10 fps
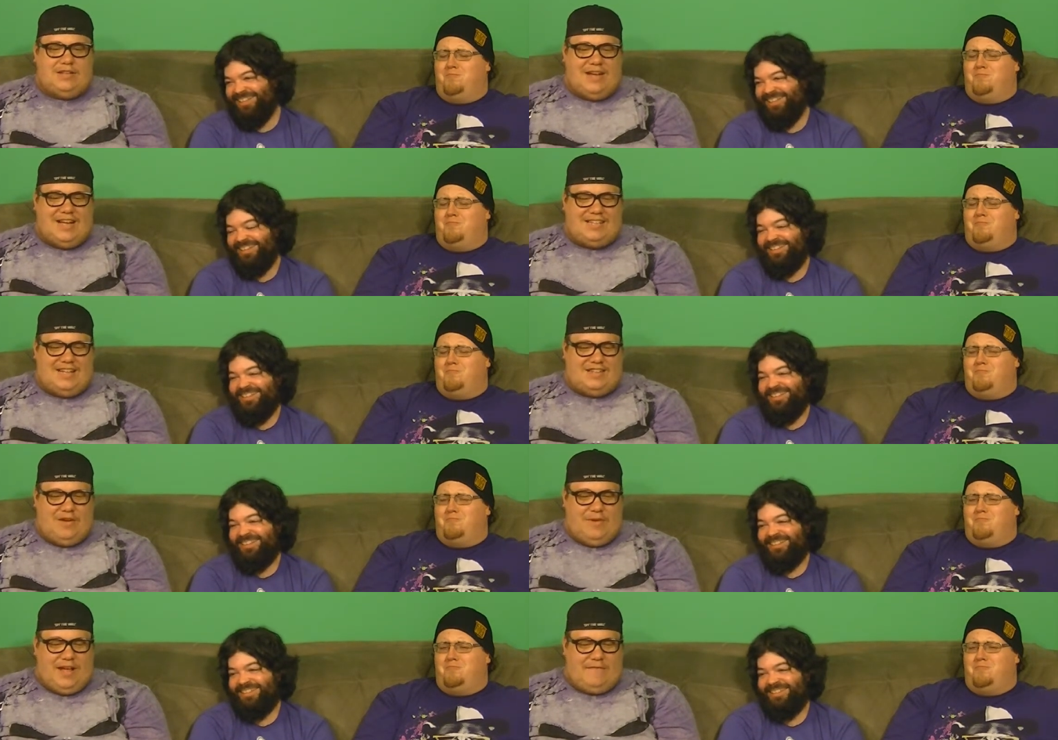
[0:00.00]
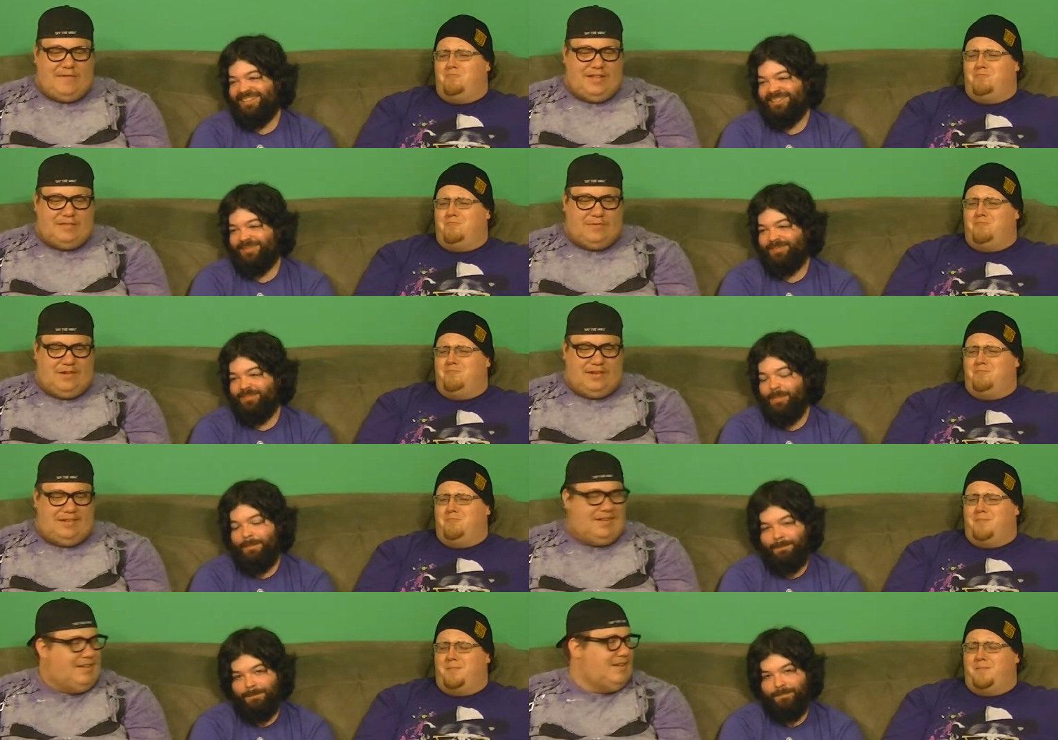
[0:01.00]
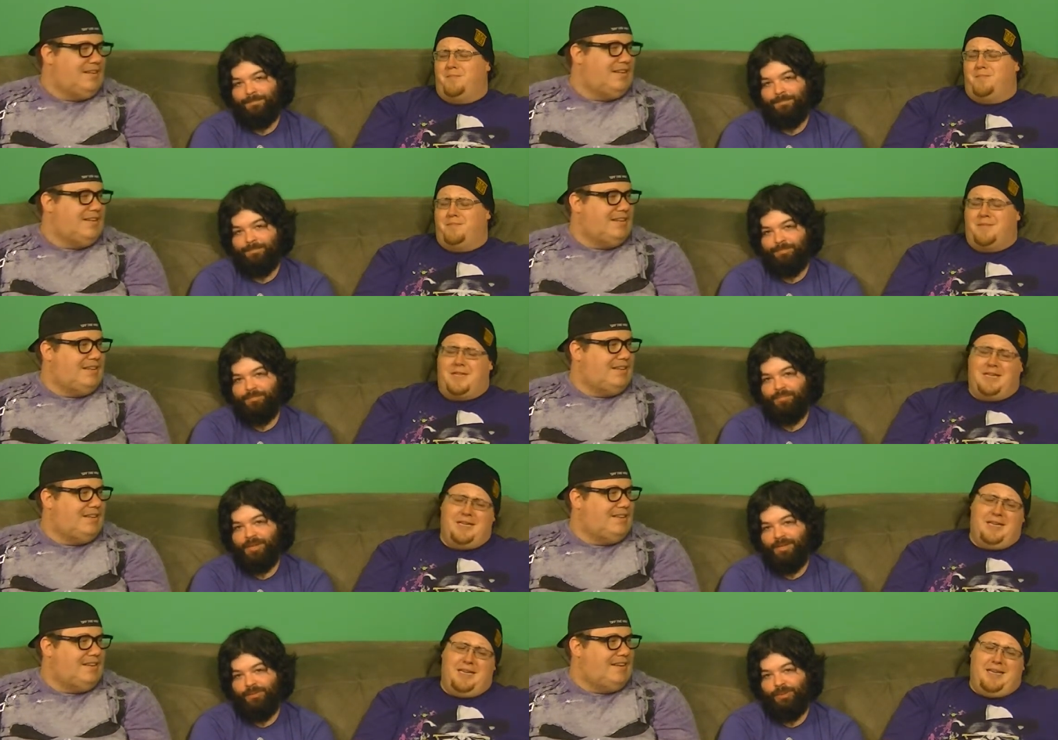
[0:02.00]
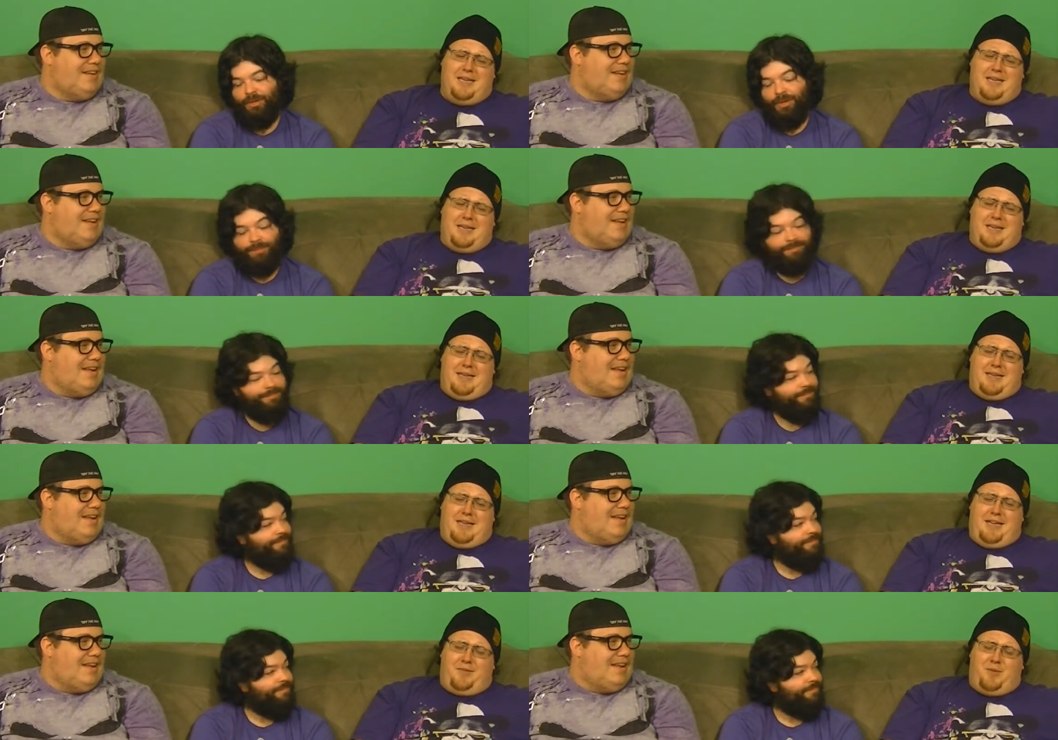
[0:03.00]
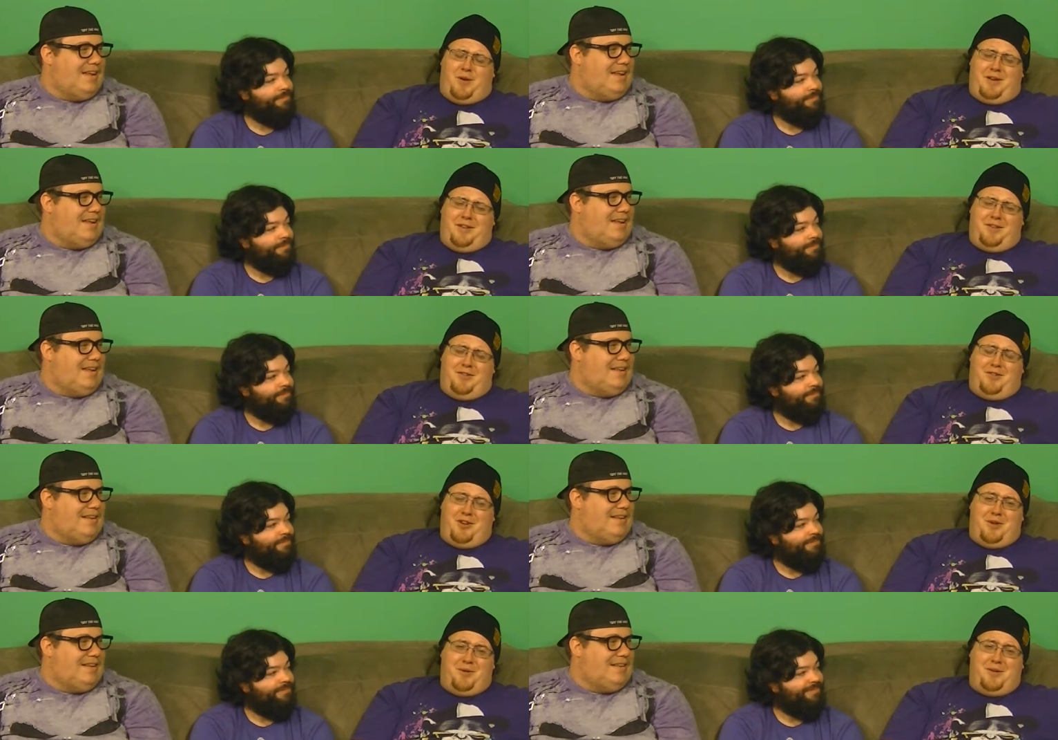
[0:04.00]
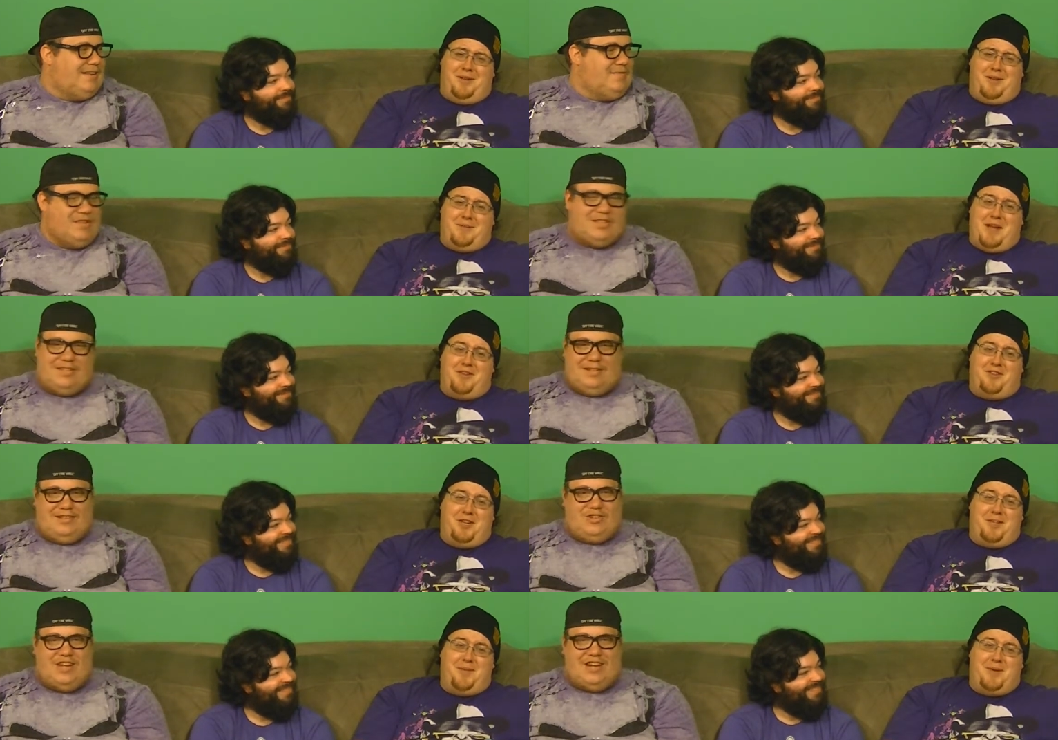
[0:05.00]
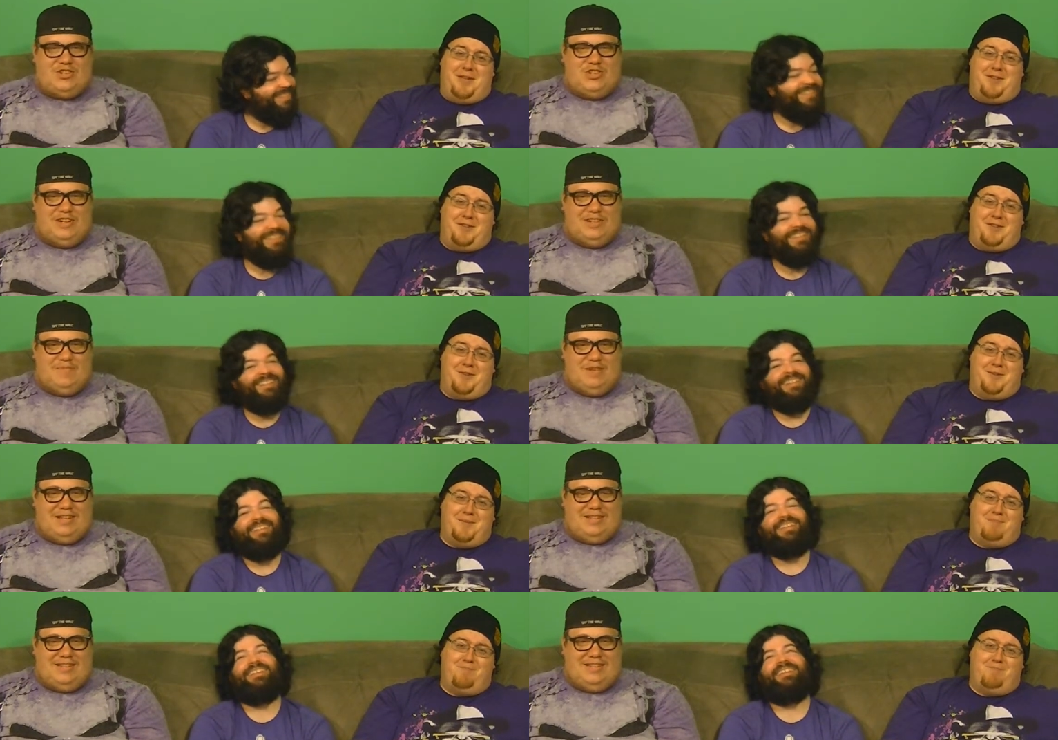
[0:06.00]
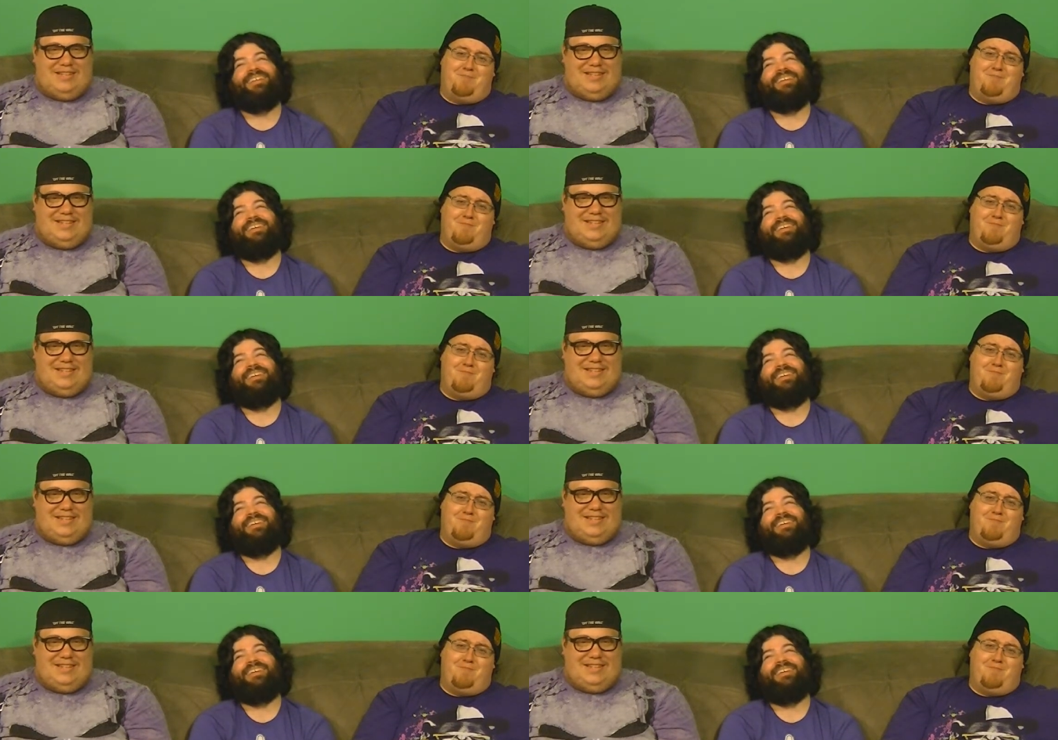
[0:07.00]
Speaker 1: so I guess that's all we got for this one. We're up.
Speaker 2: Yes, we're ending this show on with my jiggly Shane's bits. jiggly
Speaker 1: bits